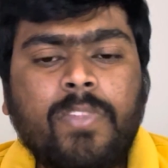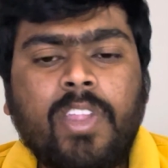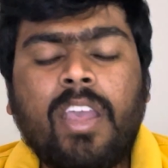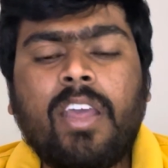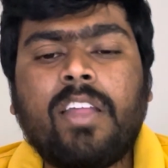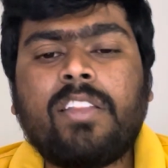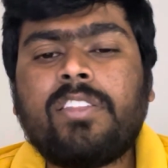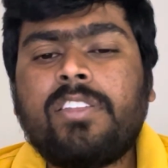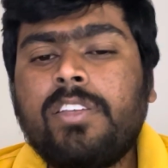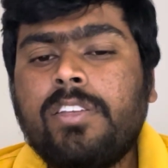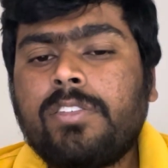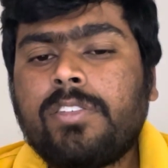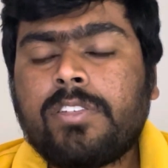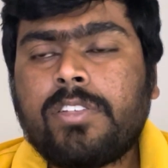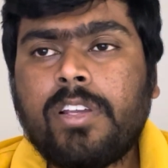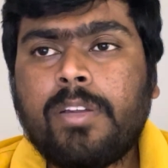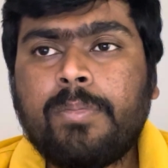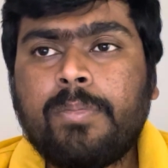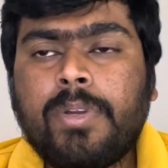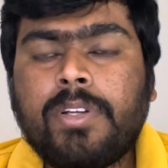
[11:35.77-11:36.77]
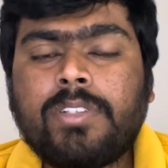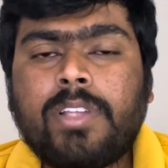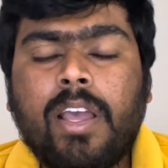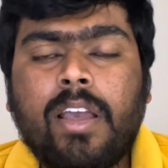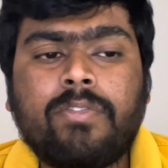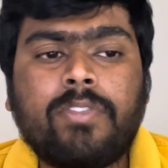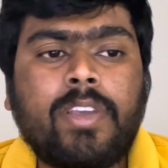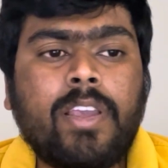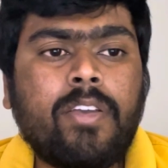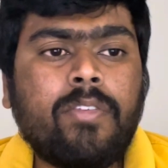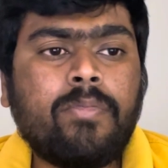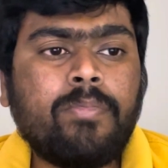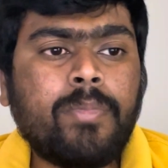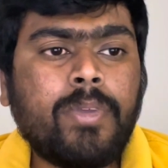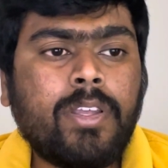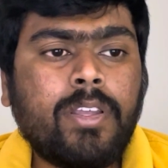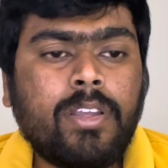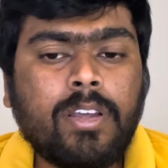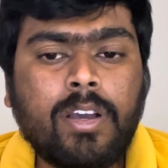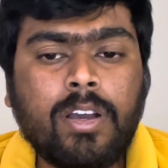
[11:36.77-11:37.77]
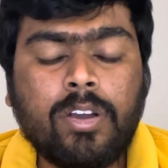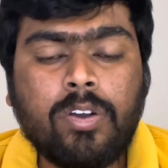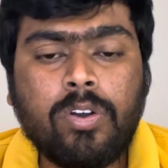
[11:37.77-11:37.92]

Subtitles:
And these assignments have gave me